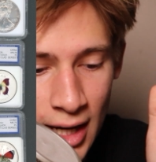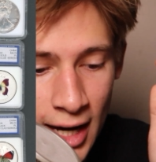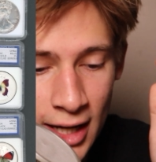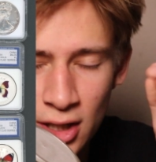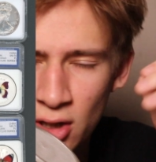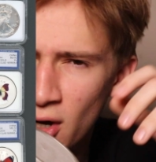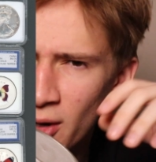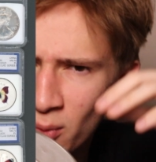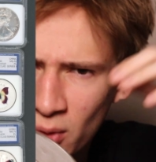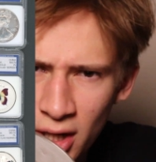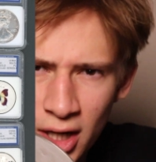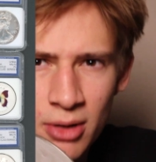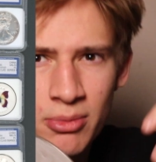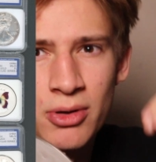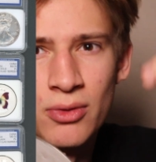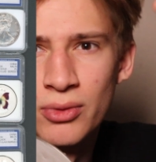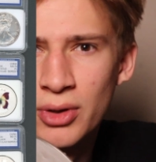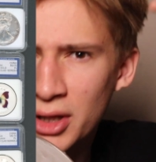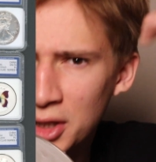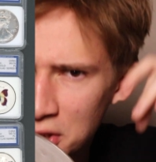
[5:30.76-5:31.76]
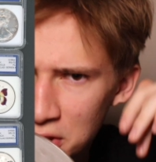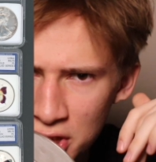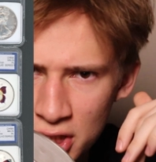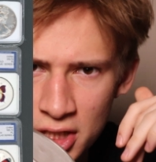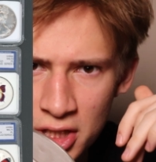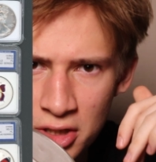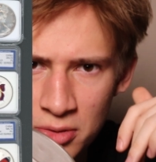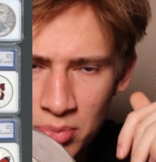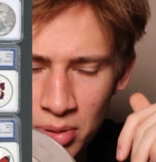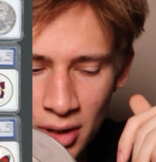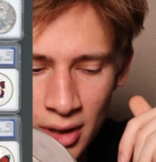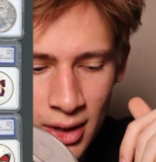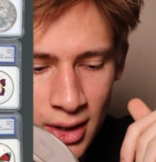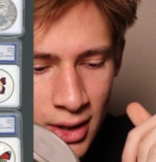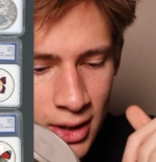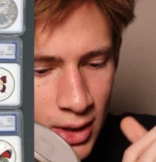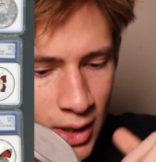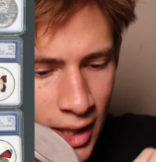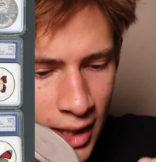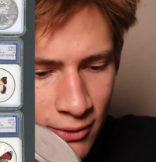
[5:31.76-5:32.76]
I wanted to be really cheap.
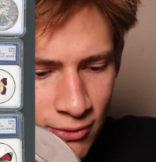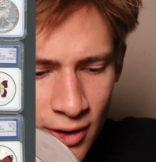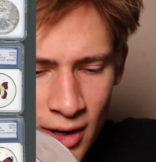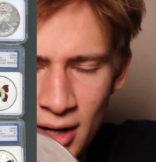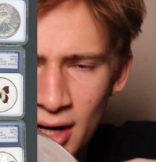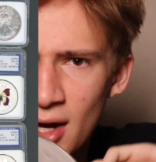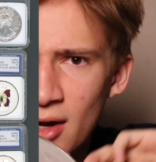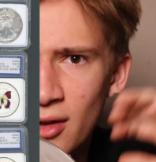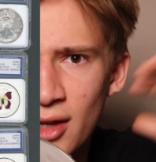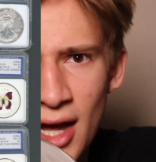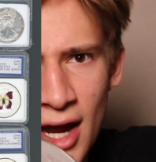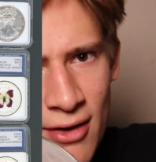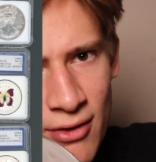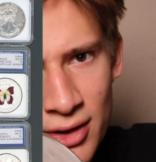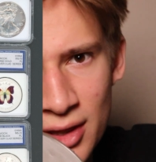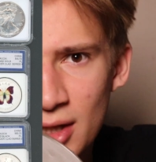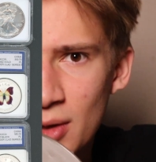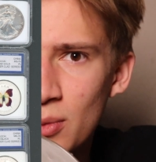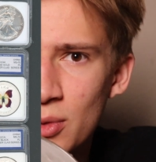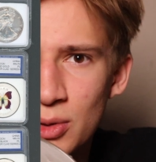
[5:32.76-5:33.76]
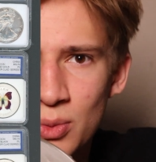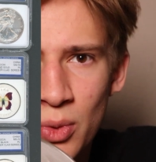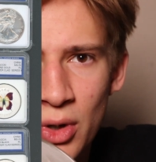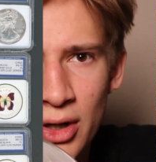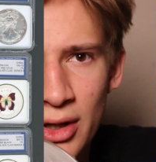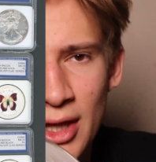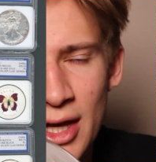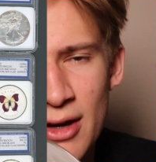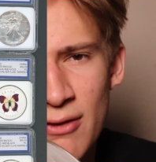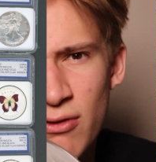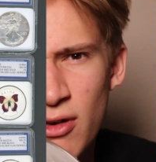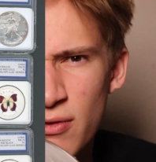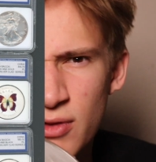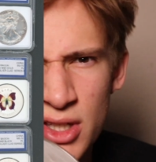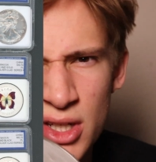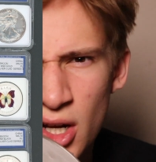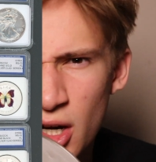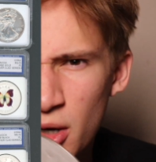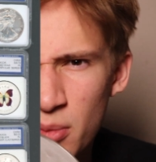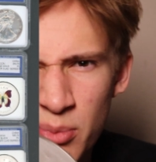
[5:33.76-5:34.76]
I found out that everything was worth like
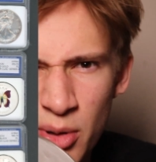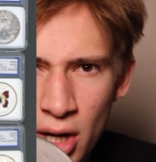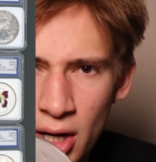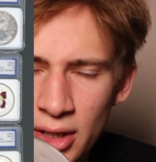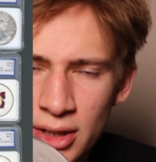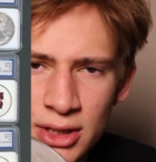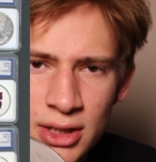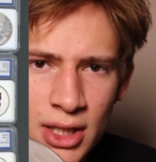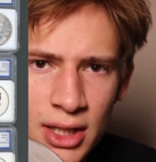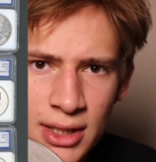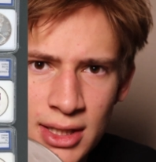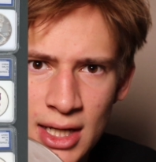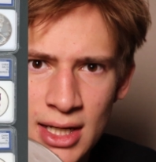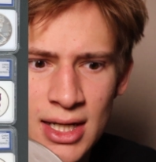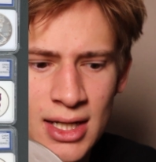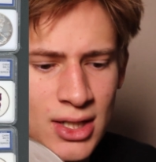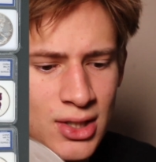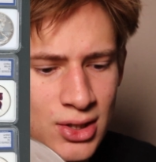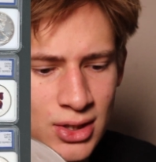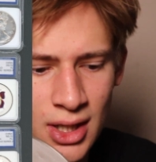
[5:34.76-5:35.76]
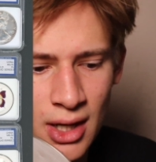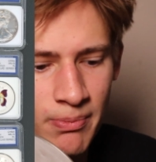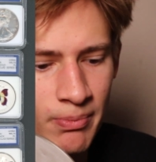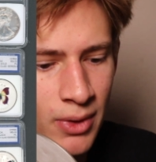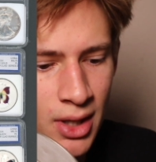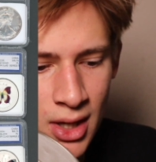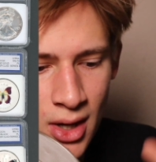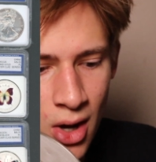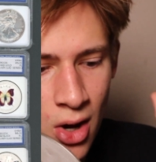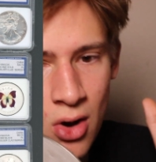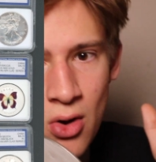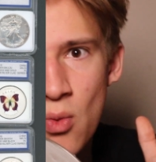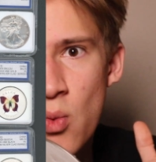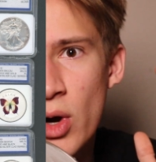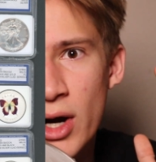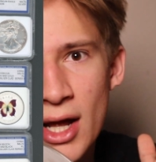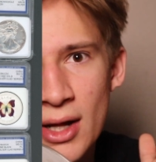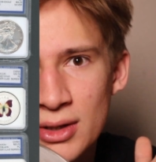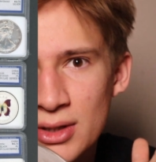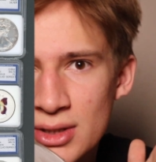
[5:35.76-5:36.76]
1,500 bucks because I did just like,
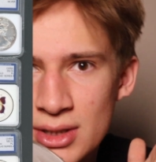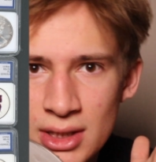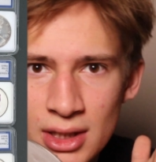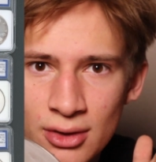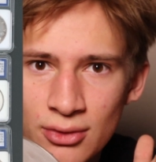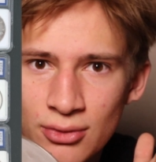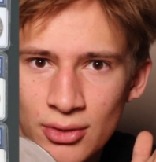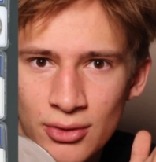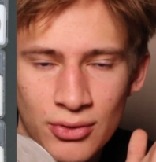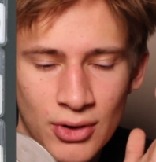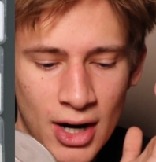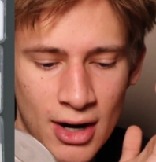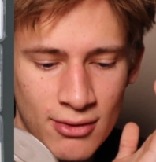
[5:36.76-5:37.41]
1 ounce of silver for